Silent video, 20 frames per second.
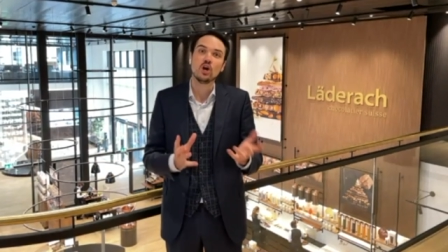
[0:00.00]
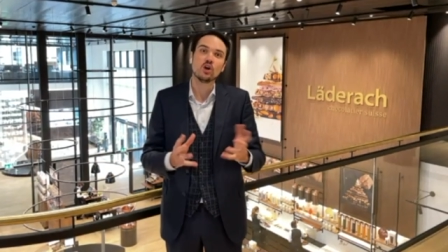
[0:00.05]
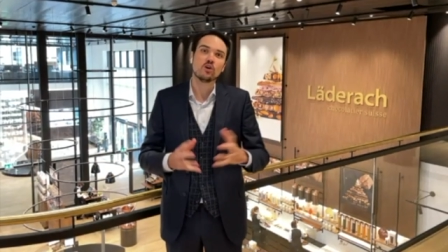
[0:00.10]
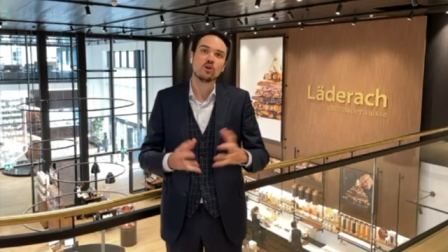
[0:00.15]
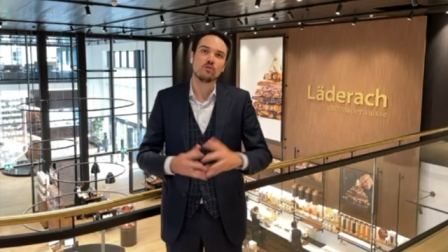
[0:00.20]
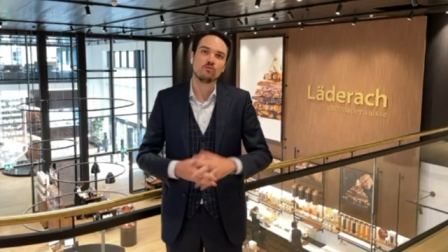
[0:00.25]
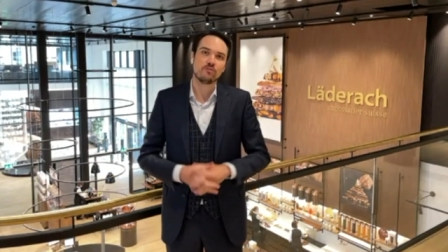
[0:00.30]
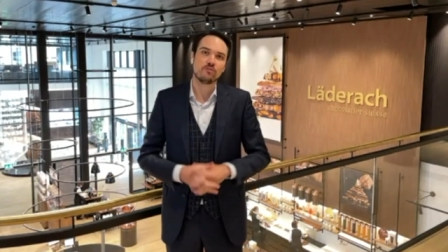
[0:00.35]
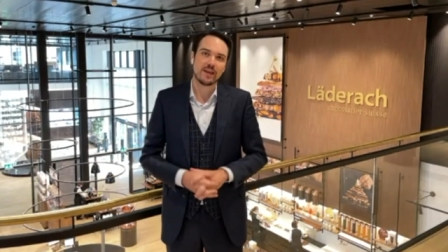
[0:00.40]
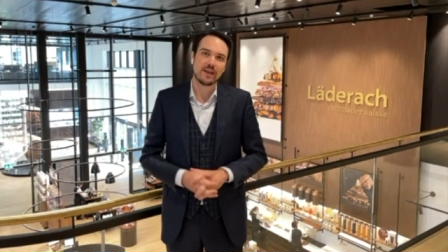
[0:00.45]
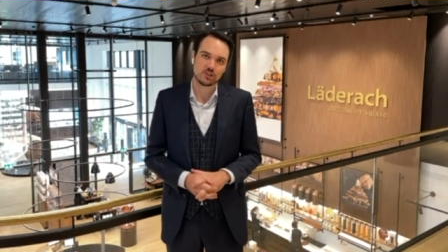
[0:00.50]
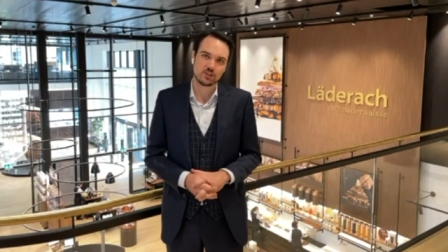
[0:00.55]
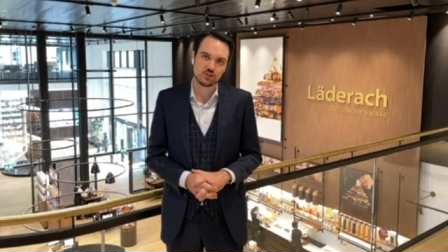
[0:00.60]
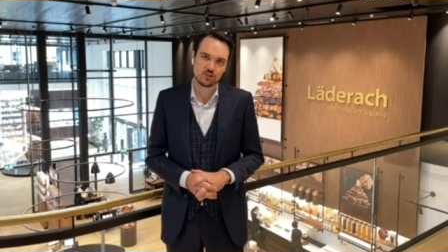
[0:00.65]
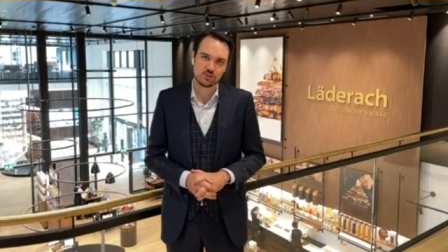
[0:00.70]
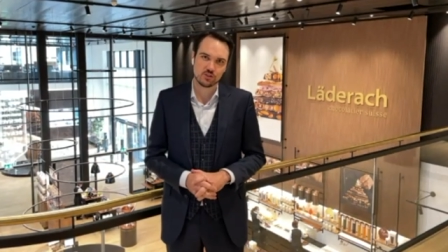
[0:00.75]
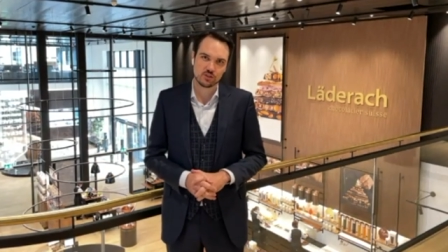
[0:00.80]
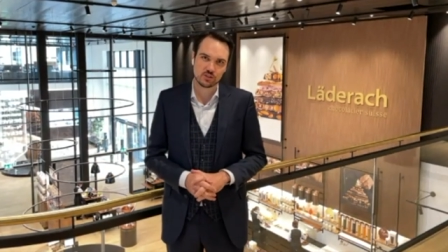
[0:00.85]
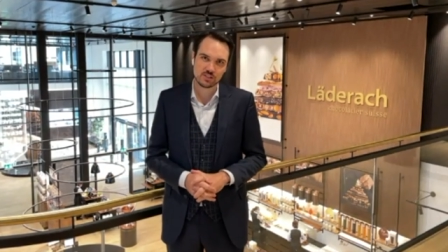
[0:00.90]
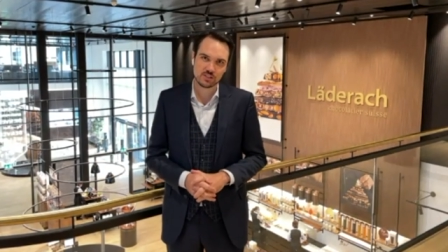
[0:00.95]

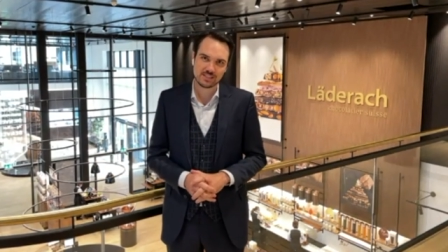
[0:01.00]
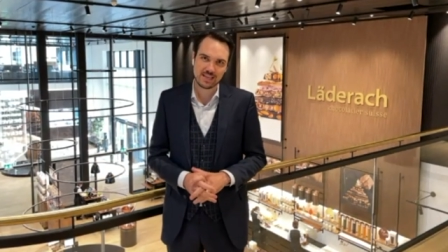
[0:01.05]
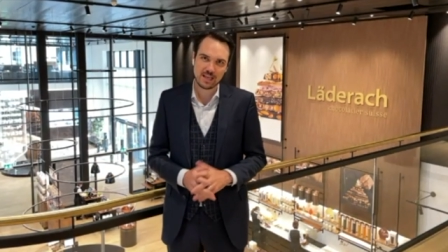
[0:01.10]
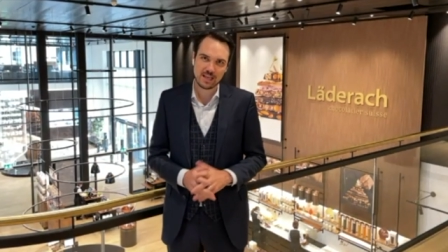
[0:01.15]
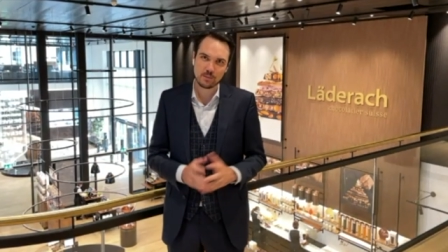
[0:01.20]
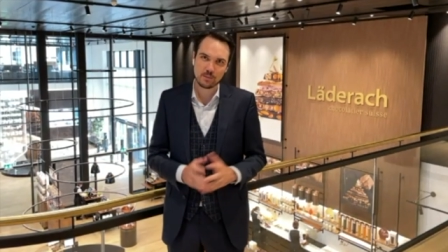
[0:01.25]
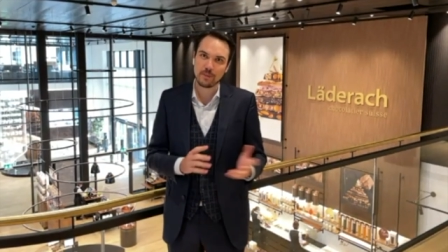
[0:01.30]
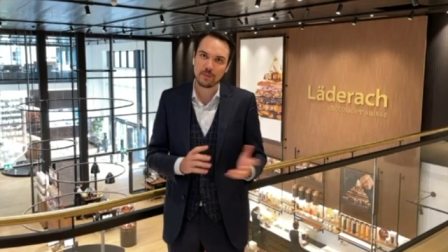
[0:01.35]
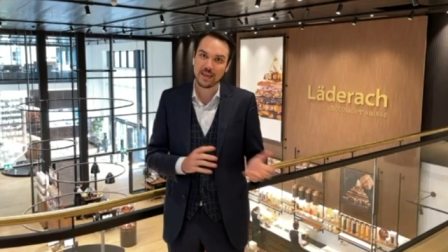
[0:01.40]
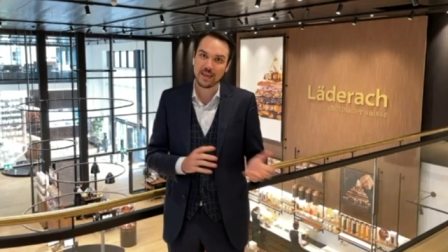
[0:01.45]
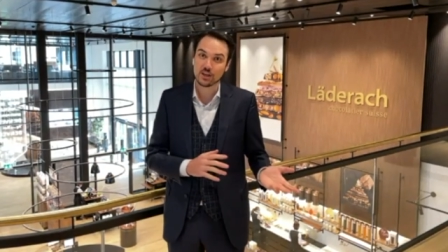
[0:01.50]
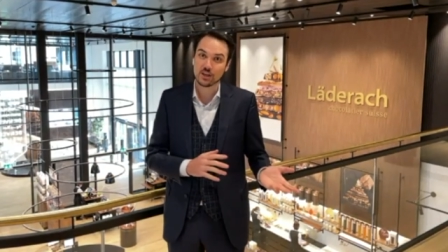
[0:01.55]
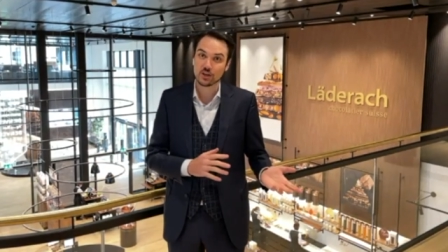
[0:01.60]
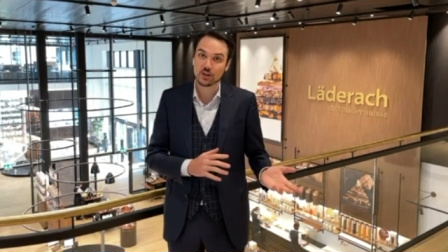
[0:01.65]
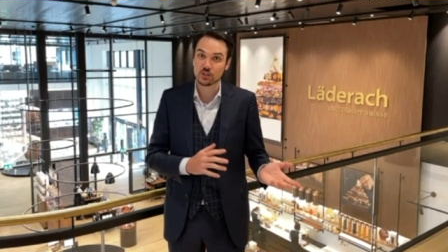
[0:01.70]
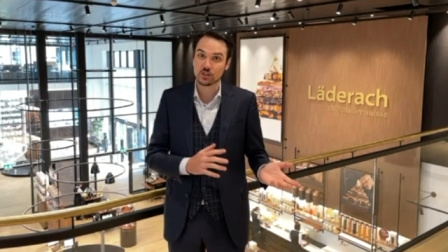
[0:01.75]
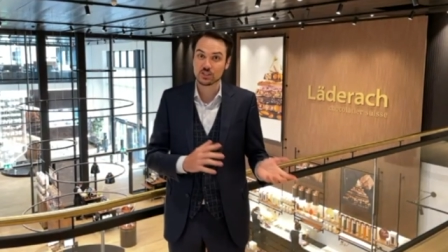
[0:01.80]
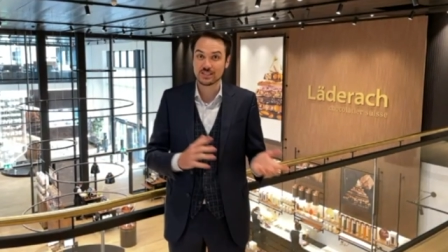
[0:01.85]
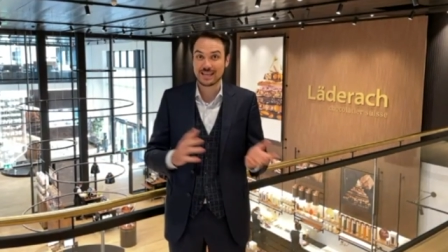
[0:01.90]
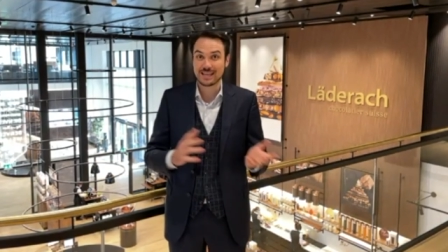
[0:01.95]
confectioners and
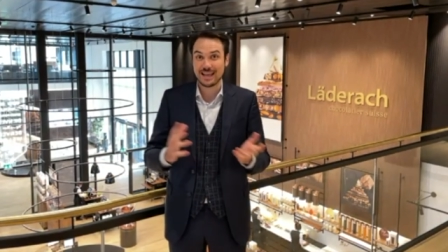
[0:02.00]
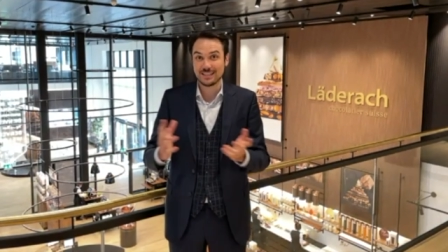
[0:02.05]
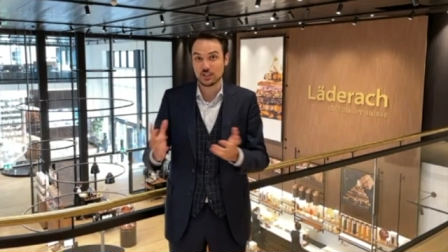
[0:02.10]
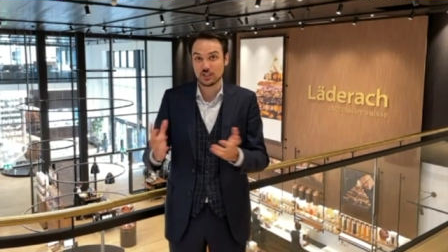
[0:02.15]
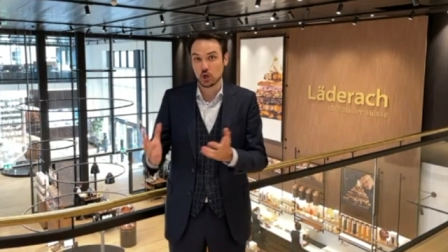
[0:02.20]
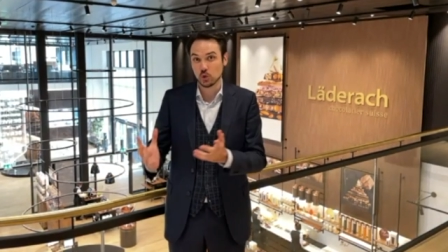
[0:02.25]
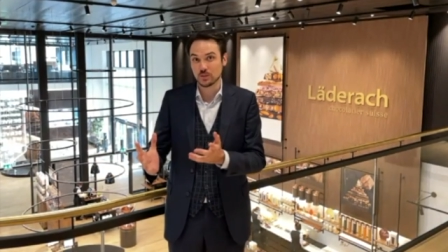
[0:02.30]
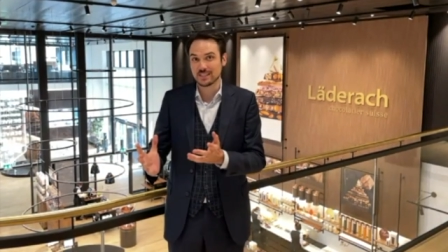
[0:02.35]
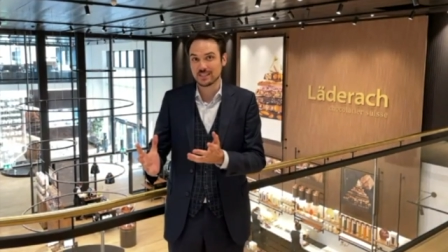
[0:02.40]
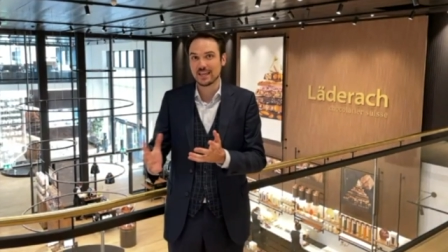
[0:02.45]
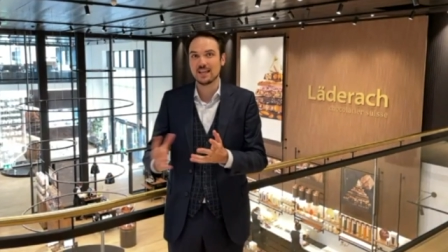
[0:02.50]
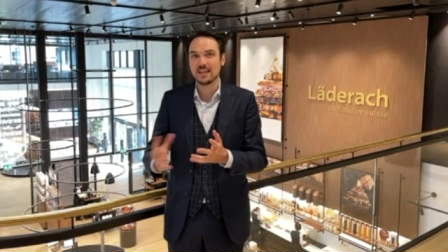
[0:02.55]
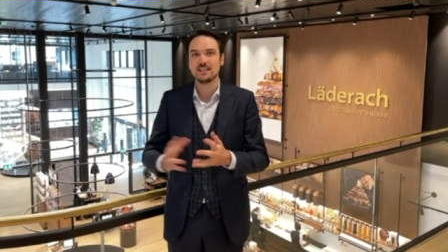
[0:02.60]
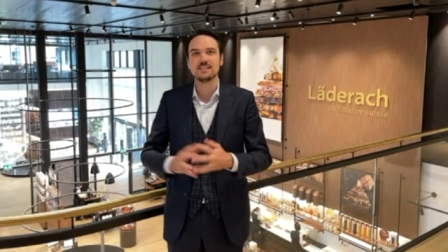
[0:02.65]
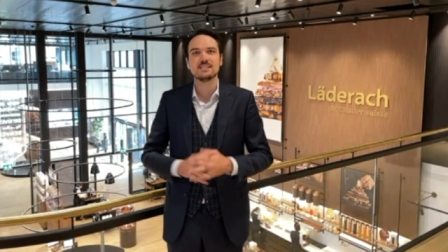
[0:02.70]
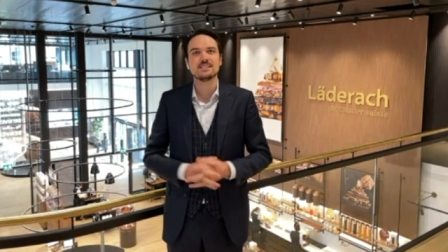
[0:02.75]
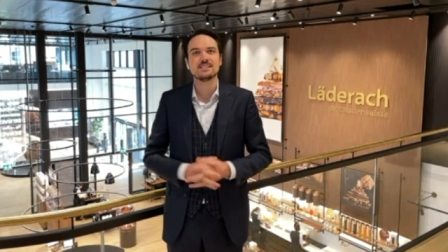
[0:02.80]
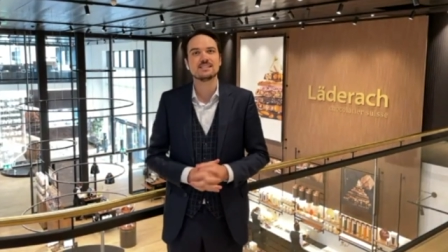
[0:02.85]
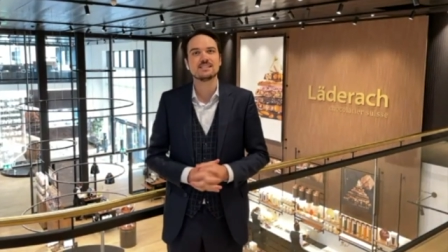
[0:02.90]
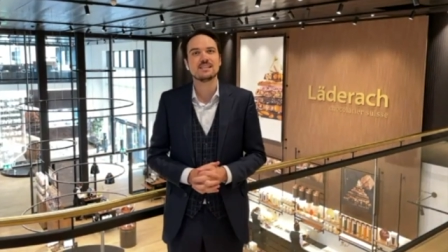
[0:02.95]
bakers and hotels.